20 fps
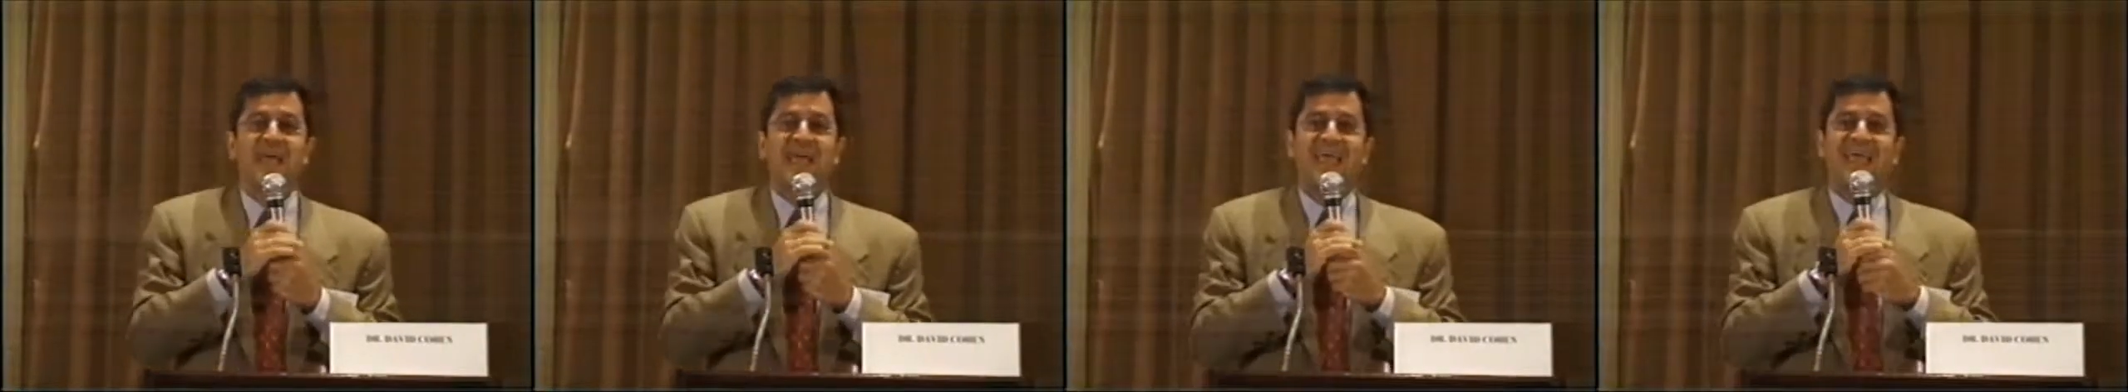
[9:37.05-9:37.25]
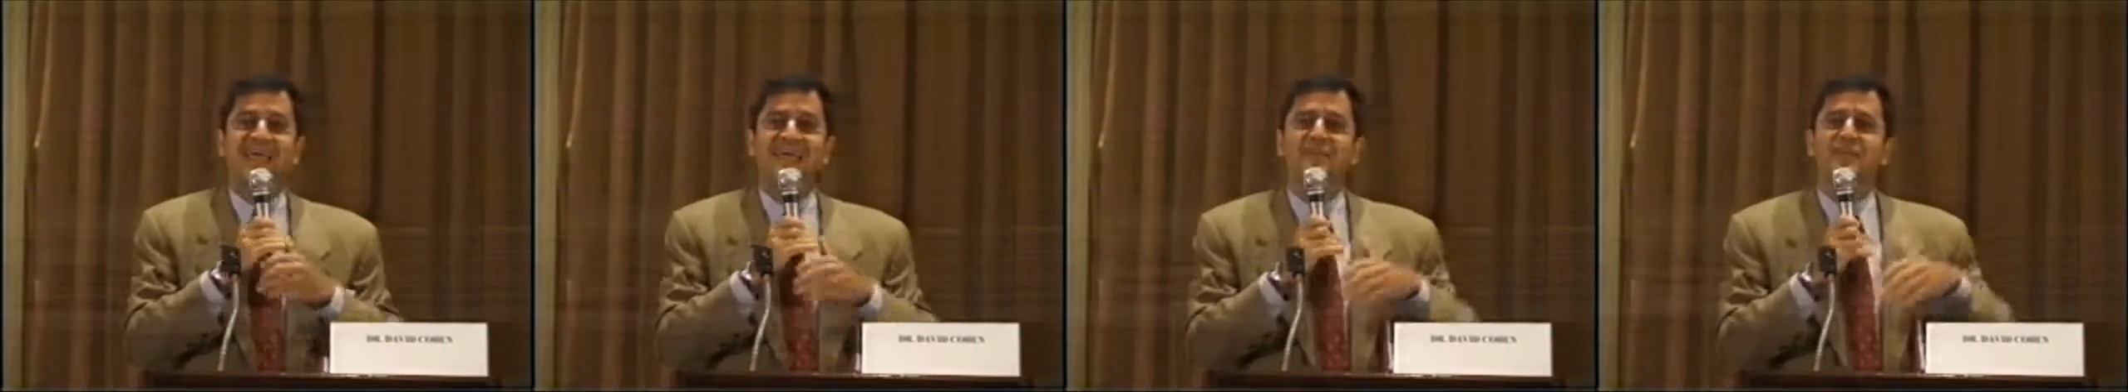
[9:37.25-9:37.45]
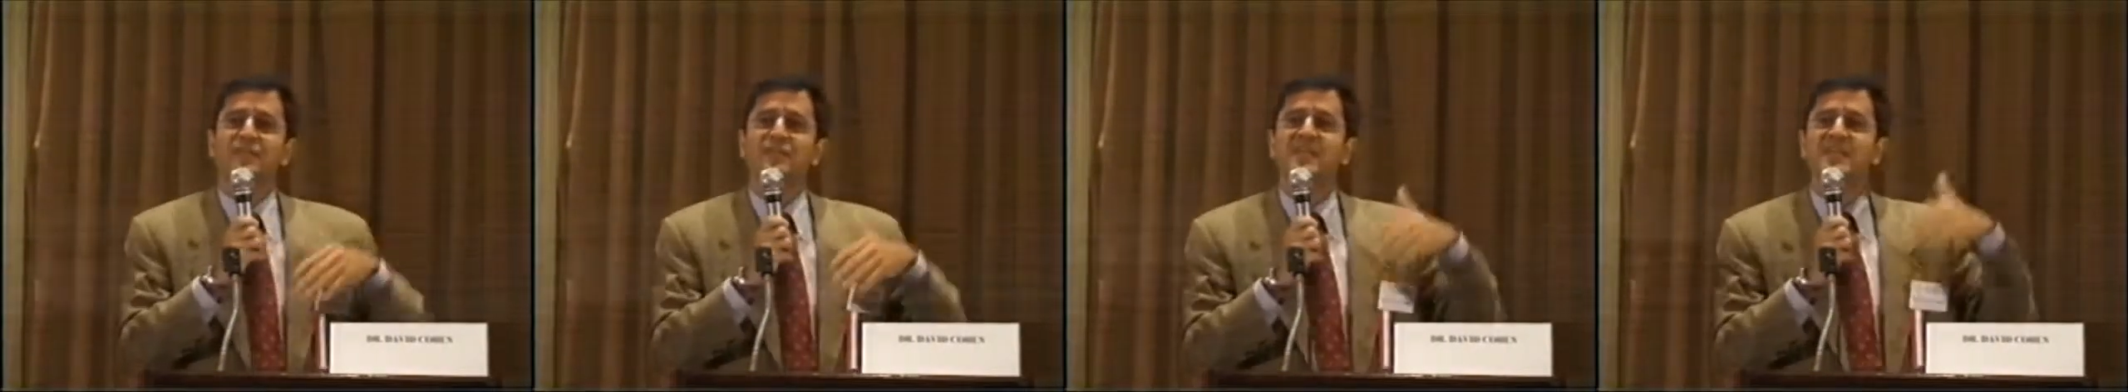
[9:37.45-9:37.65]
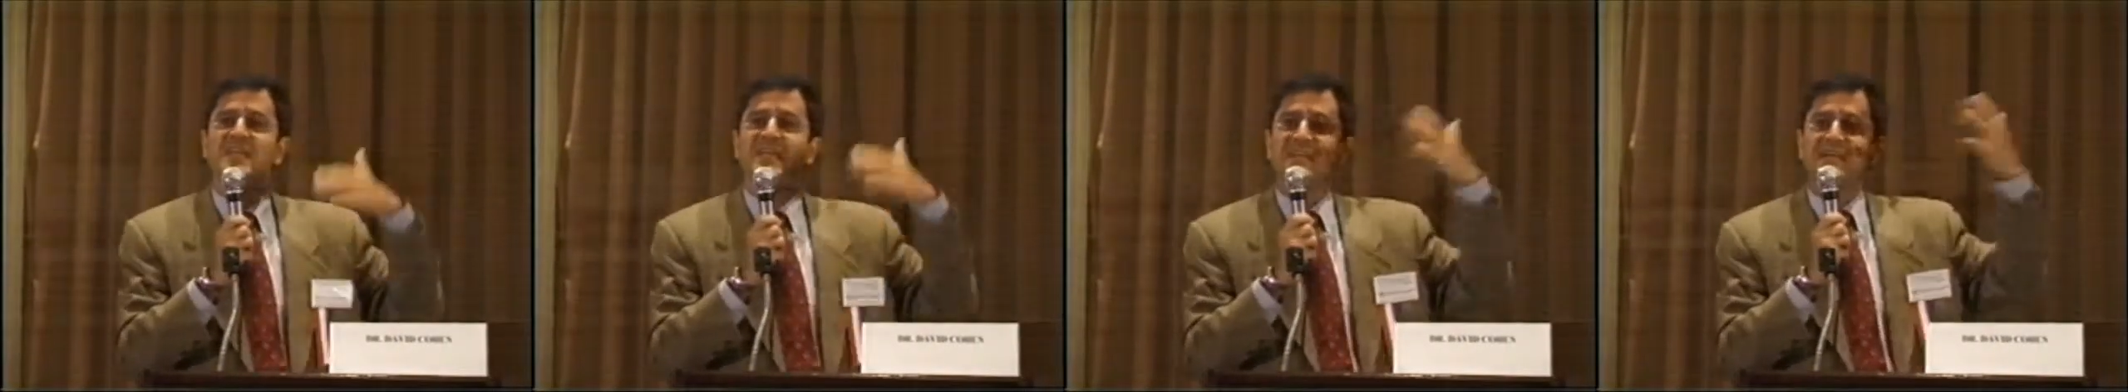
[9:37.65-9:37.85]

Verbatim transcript: And the